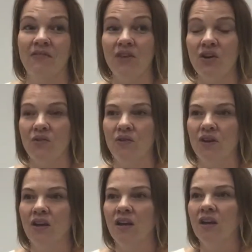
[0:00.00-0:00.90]
Food.
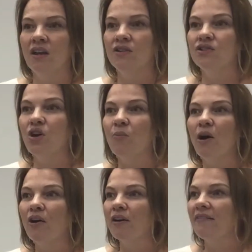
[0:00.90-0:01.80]
So
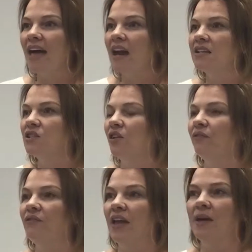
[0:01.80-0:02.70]
part of that is our
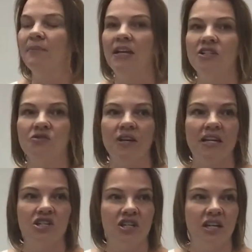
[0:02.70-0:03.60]
family
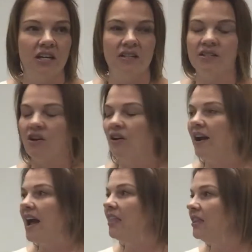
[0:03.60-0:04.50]
traditions,
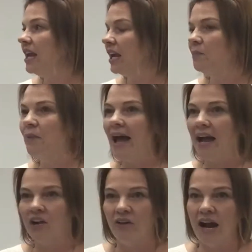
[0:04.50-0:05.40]
our ethnic
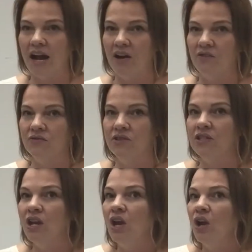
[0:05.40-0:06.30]

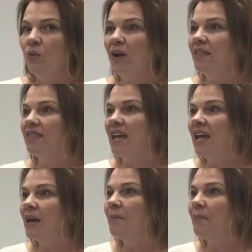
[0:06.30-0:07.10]
backgrounds. We think